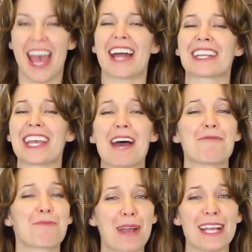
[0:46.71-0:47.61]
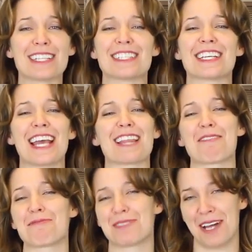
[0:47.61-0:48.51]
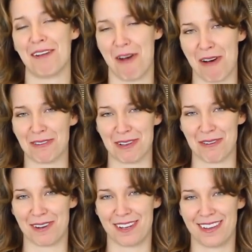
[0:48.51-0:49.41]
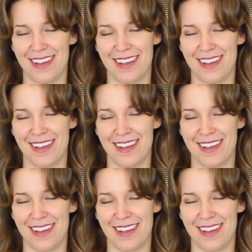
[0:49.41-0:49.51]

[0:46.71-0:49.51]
and can't wait to get those done also.